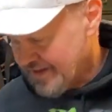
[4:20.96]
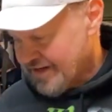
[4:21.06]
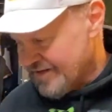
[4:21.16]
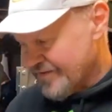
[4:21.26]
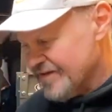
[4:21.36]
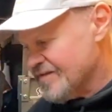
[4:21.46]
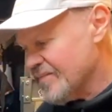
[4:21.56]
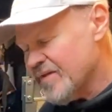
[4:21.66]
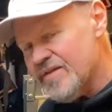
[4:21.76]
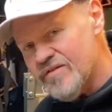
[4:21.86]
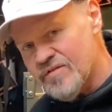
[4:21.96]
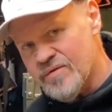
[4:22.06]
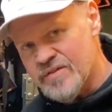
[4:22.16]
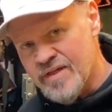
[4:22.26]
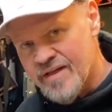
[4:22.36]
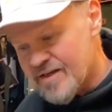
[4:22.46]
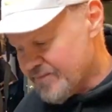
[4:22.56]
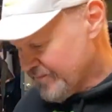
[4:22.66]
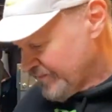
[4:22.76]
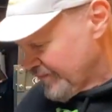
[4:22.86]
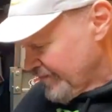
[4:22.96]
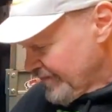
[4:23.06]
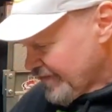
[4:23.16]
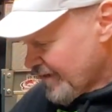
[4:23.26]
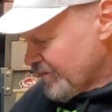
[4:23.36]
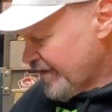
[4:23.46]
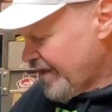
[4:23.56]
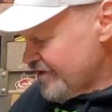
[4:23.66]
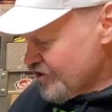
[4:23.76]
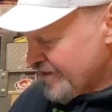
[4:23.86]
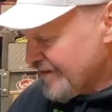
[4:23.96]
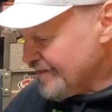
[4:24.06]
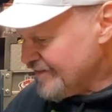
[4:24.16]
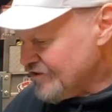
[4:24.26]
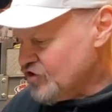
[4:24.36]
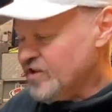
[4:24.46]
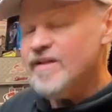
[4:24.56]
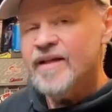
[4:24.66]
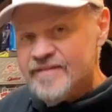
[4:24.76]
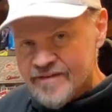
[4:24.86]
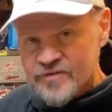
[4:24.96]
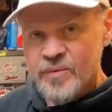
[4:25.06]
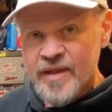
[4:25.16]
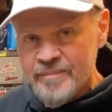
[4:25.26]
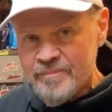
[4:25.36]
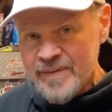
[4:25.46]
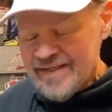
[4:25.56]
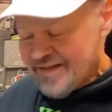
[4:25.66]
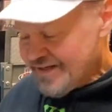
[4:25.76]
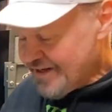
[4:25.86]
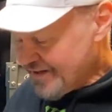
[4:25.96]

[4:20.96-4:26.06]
I've had some of these so tight that with the engine in a little jig like this, while I'm beating on